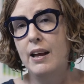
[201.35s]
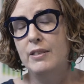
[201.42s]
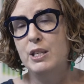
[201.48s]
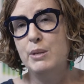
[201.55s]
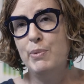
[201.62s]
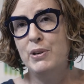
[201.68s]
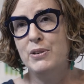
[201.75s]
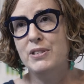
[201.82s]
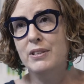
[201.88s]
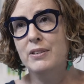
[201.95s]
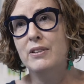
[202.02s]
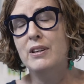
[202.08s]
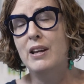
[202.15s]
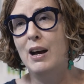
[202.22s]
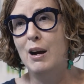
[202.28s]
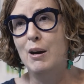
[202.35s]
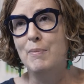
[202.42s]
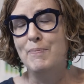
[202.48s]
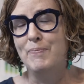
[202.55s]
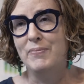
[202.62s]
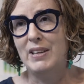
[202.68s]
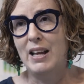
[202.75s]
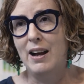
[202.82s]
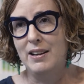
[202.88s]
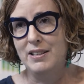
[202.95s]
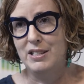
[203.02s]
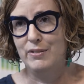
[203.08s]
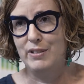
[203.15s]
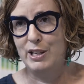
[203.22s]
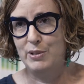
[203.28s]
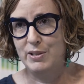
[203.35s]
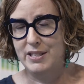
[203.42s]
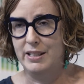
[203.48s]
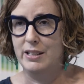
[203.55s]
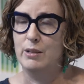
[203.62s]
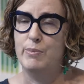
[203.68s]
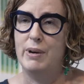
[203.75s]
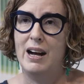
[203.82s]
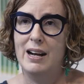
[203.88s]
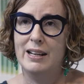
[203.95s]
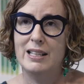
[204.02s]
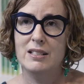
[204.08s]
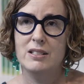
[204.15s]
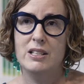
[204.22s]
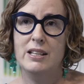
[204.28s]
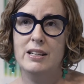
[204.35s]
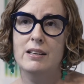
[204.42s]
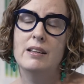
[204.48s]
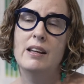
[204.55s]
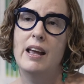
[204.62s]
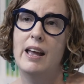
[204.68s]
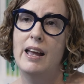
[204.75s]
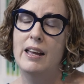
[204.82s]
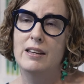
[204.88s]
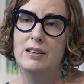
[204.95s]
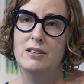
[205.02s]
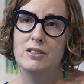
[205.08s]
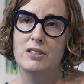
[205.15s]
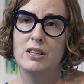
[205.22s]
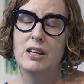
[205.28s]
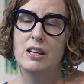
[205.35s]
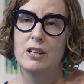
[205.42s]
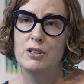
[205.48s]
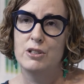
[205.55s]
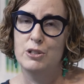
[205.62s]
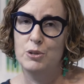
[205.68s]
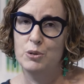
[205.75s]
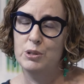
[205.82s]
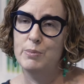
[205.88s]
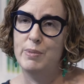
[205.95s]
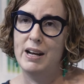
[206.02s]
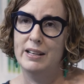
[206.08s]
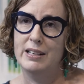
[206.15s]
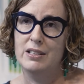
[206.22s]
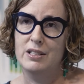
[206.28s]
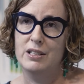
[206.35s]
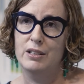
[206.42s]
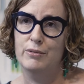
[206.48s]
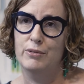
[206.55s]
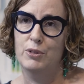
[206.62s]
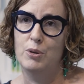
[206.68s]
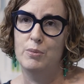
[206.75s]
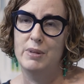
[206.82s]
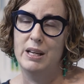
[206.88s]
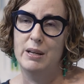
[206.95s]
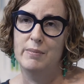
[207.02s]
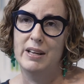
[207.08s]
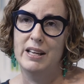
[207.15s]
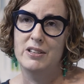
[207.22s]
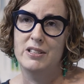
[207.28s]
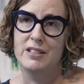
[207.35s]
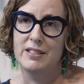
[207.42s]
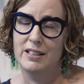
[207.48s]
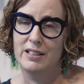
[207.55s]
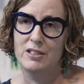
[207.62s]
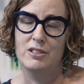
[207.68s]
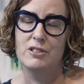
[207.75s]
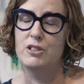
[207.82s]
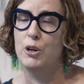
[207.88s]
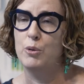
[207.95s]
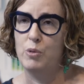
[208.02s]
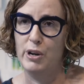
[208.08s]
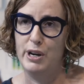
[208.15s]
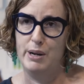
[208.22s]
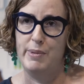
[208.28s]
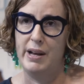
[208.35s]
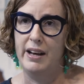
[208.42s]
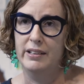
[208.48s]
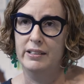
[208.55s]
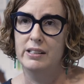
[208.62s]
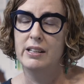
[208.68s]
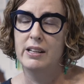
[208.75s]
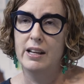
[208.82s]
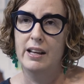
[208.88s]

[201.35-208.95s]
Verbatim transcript: This person um, asked if they could see the parking ticket, and she took the parking ticket from him and she said, Don't worry about it.